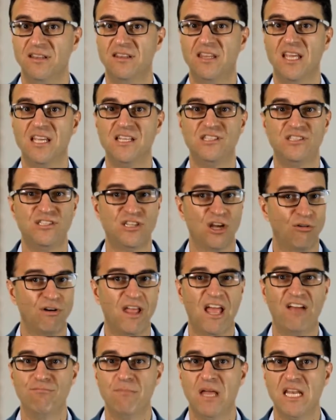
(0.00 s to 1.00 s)
They don't
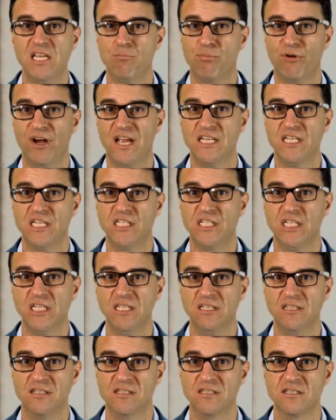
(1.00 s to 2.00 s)
have many branded
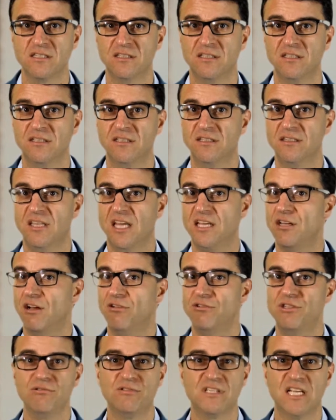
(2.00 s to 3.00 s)
goods. They
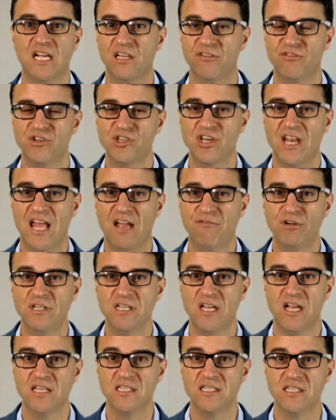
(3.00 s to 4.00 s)
don't do television
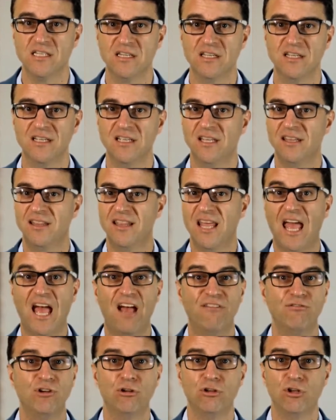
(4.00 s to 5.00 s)
advertising. They
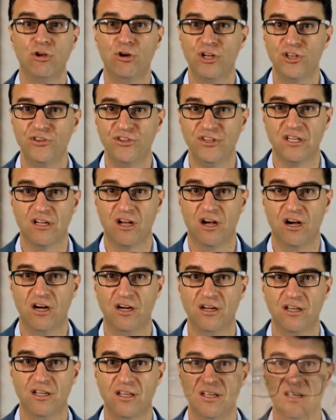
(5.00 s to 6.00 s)
have no loyalty
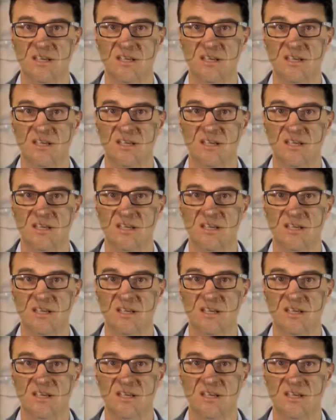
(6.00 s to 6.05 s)
card.